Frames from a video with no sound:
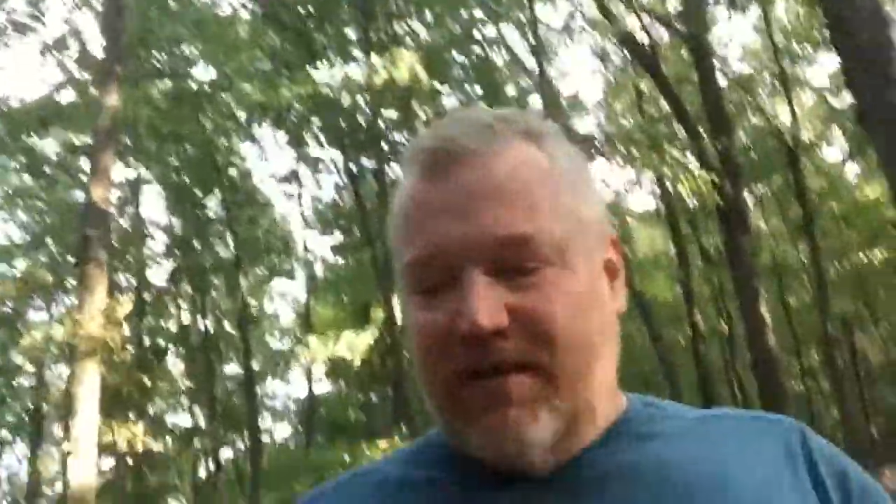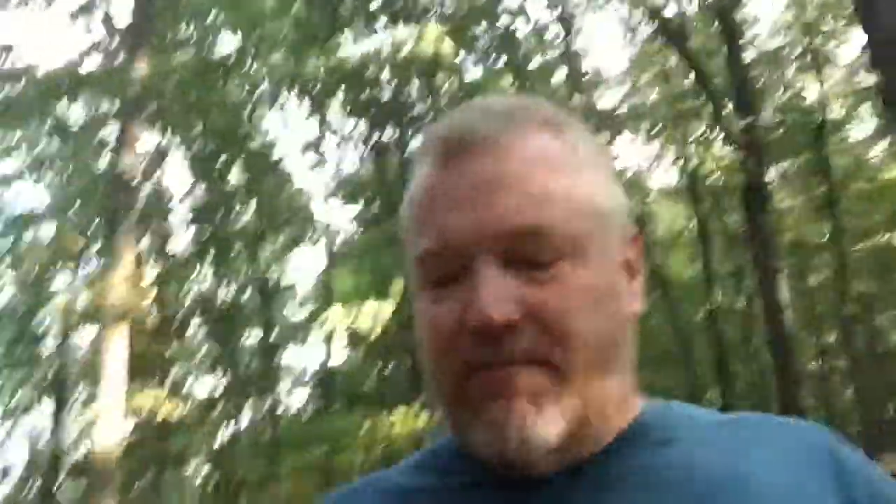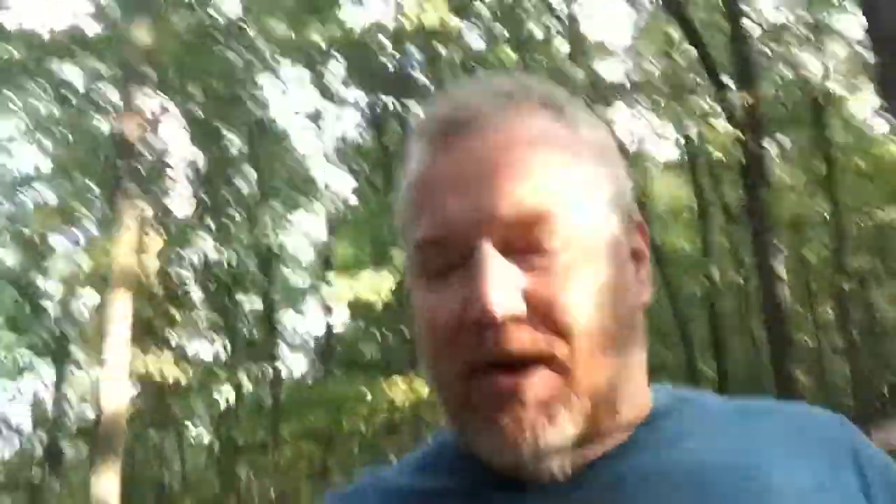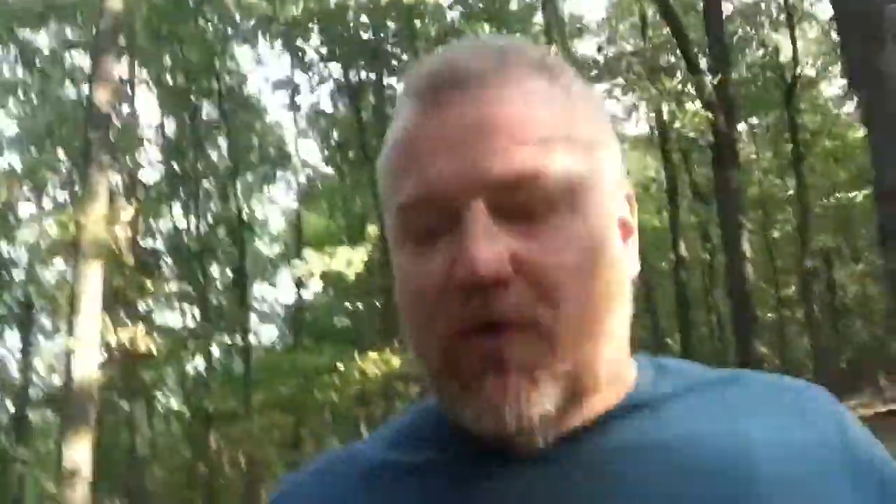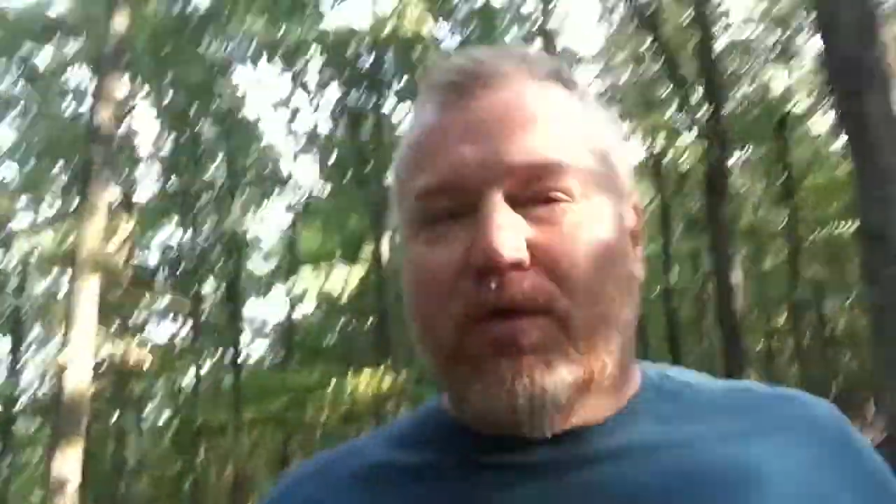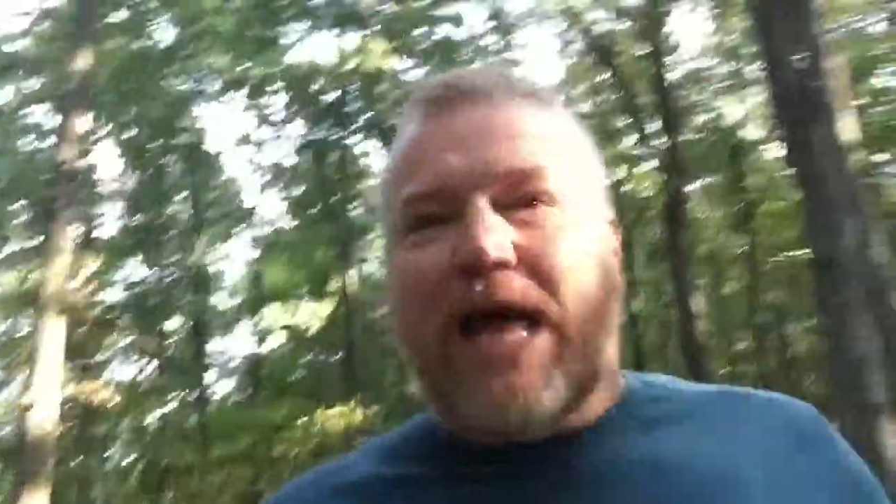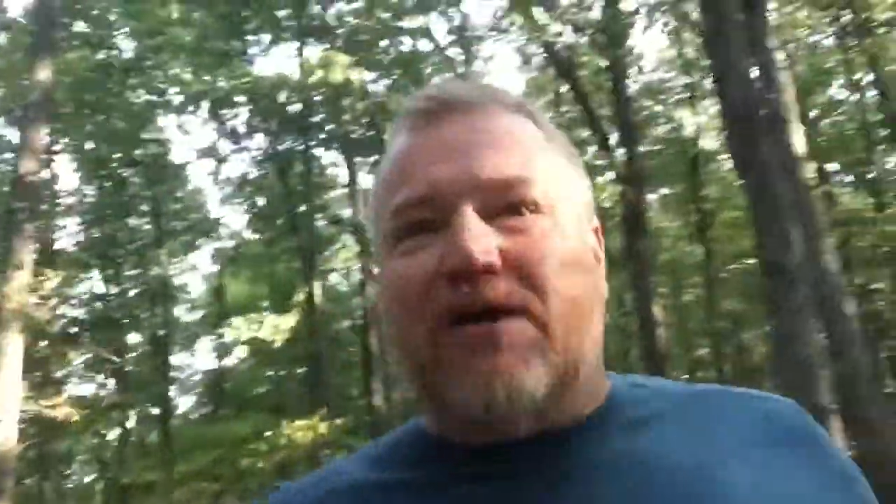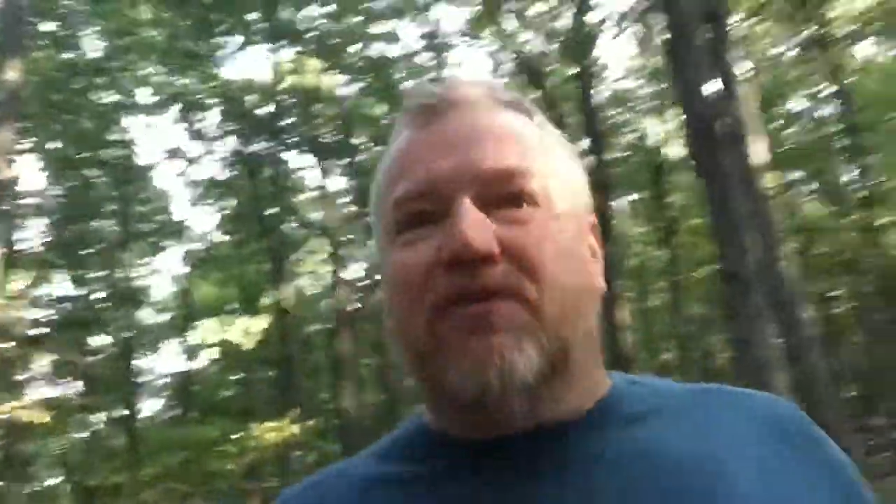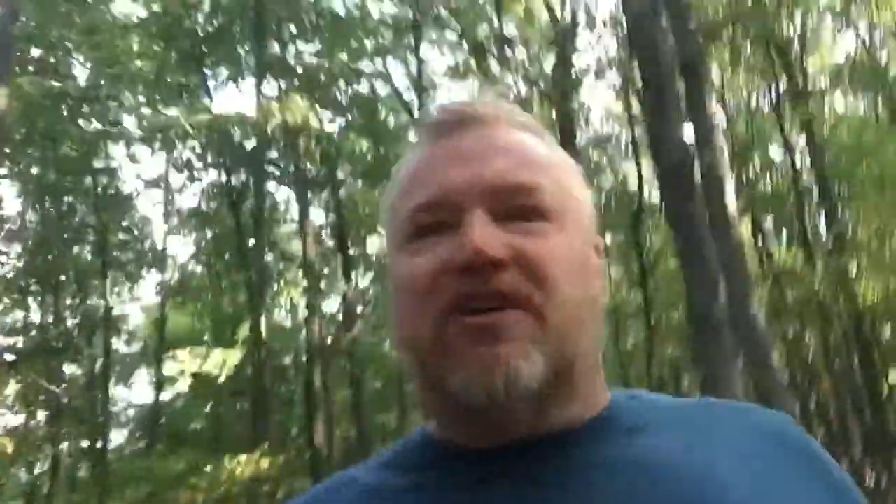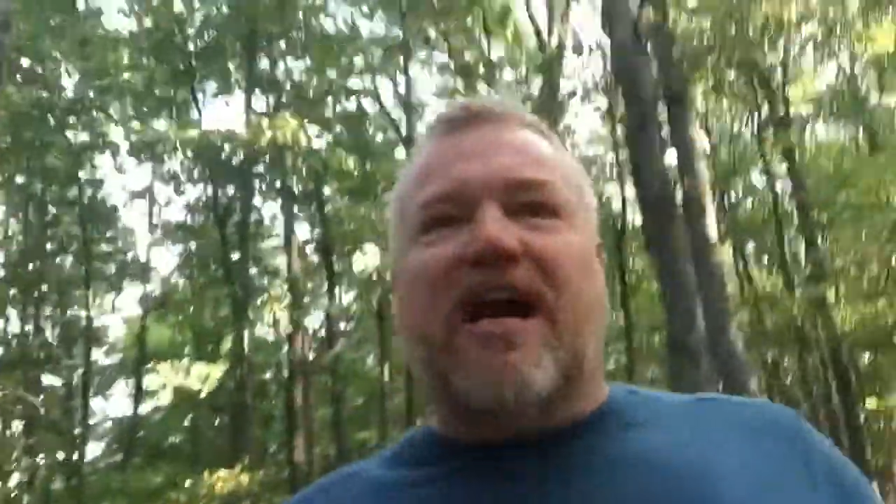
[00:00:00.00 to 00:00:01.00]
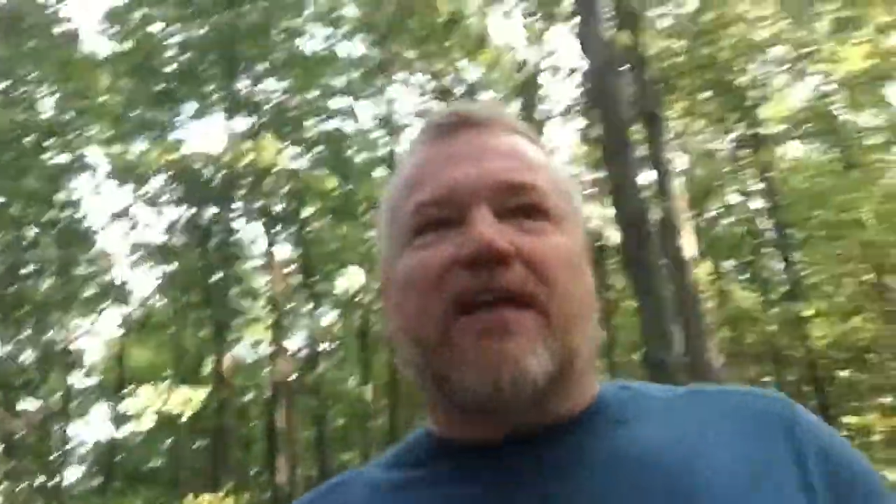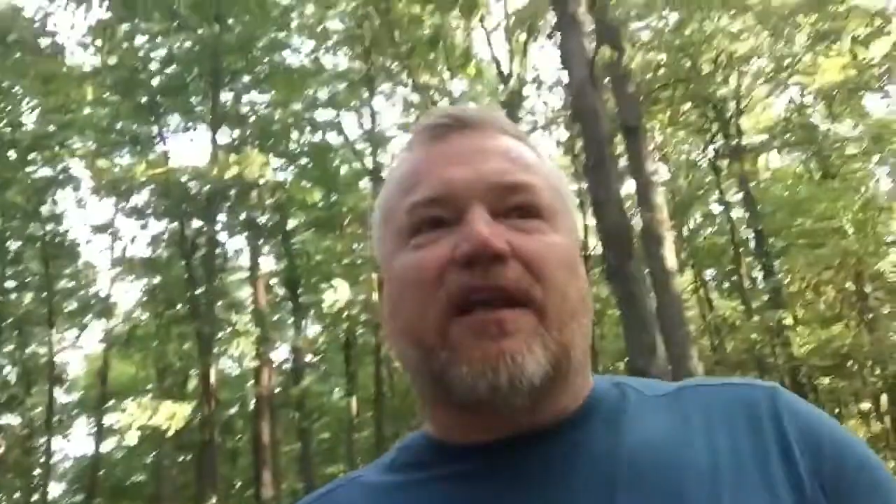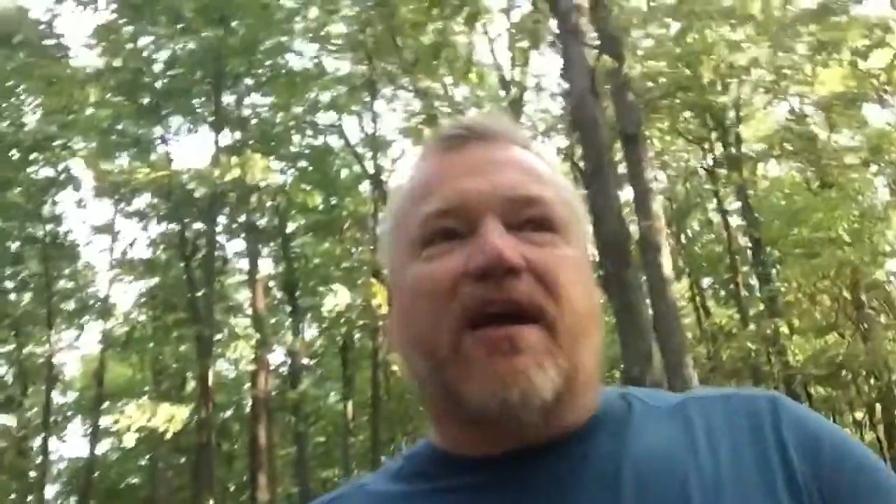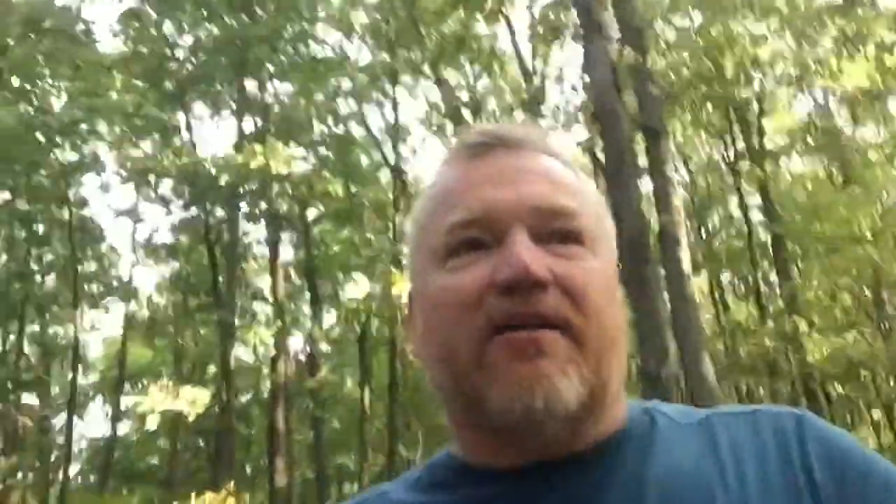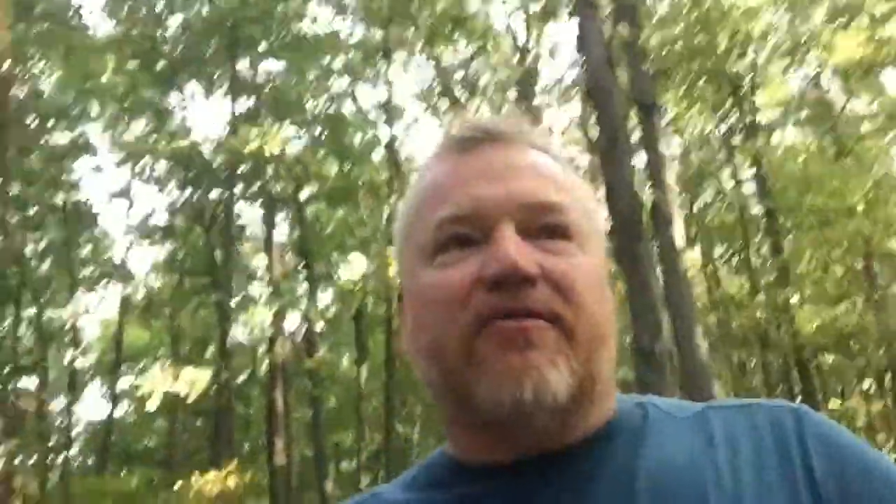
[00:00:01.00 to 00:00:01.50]
my whole outlook on
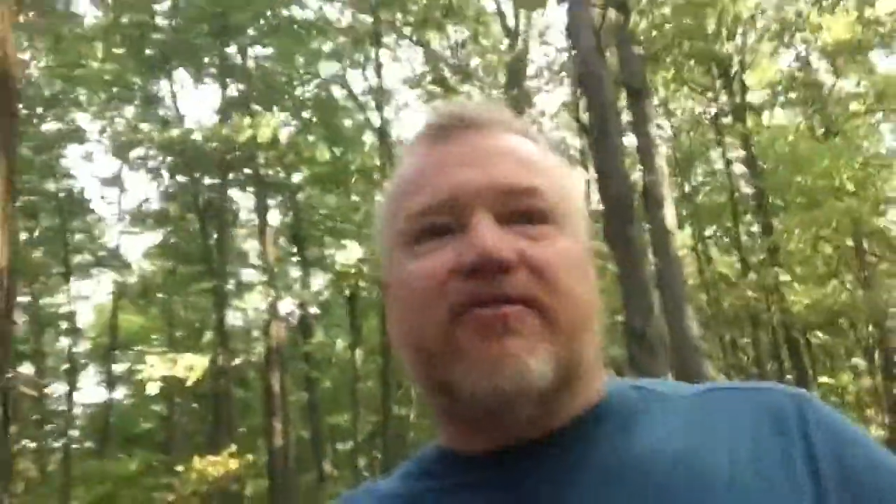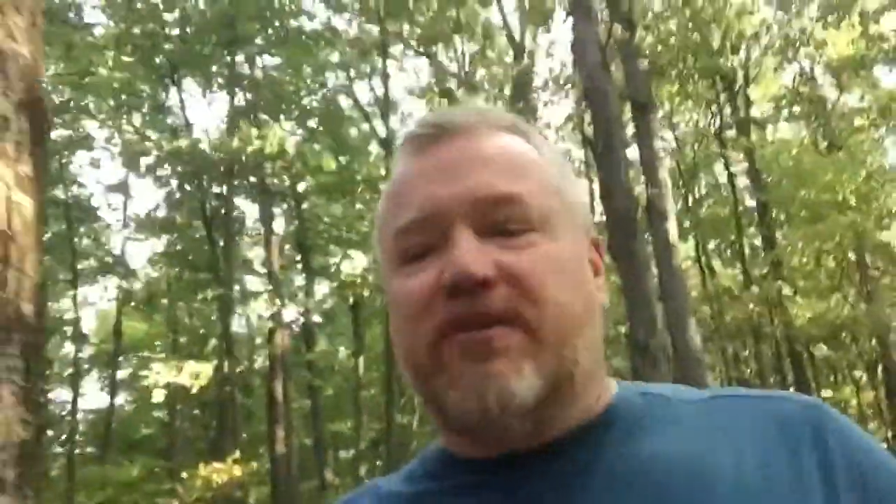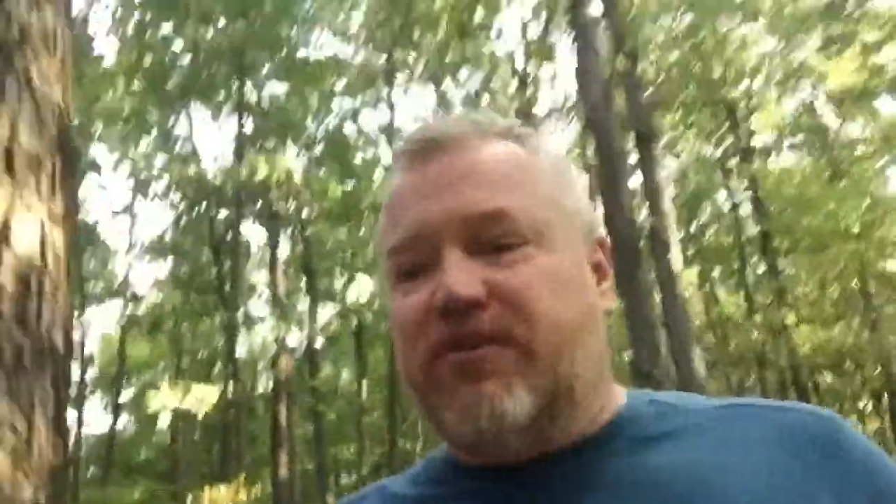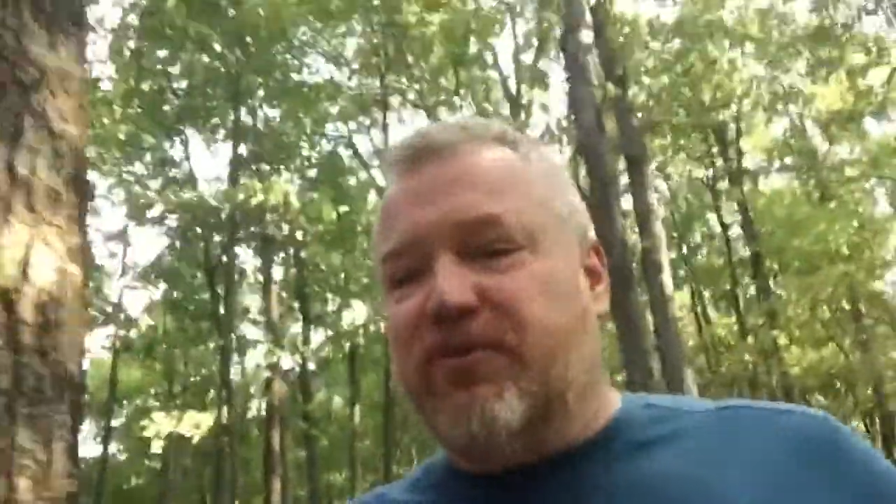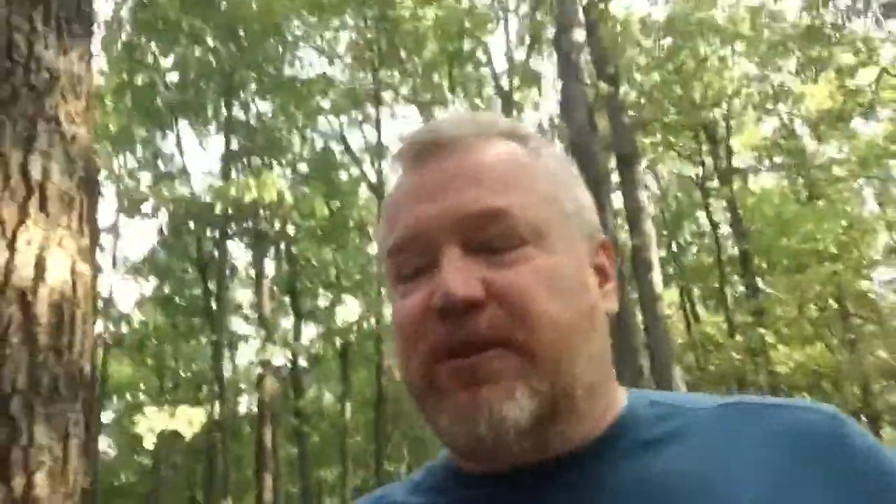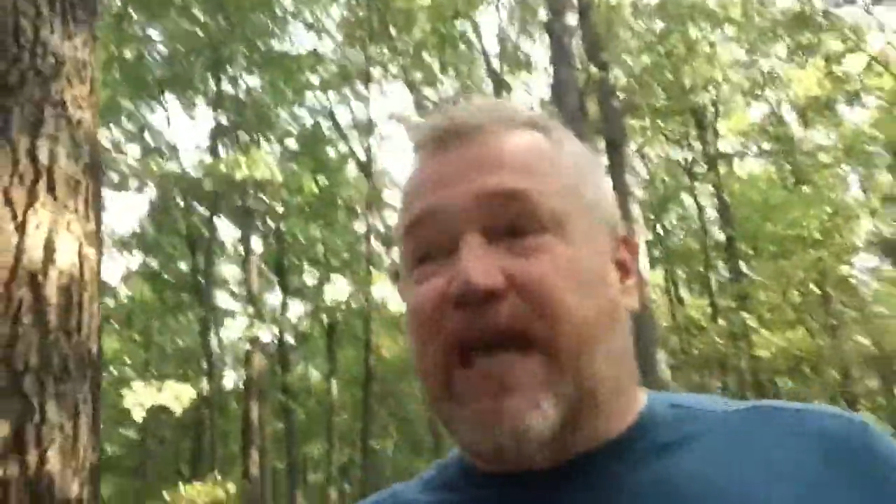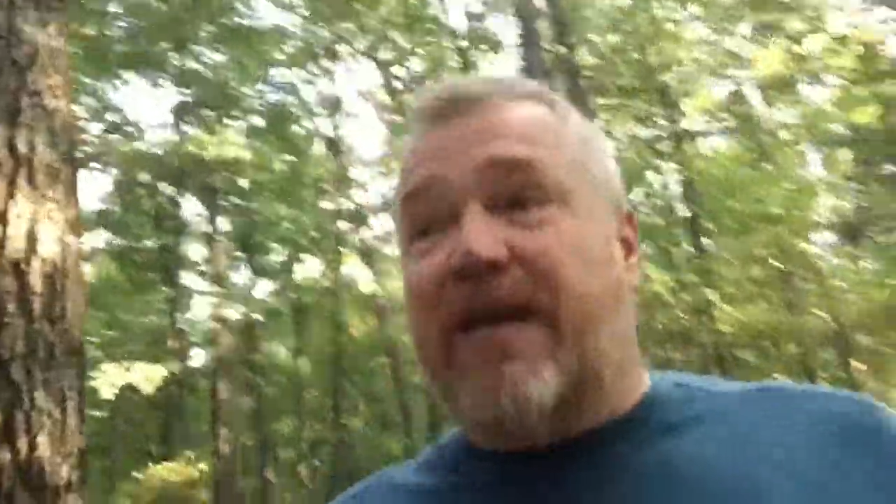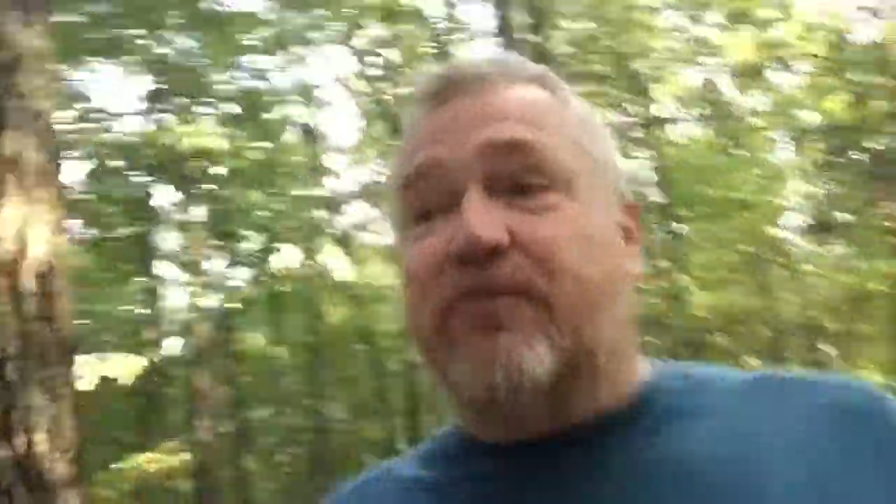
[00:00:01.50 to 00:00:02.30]
life doing that.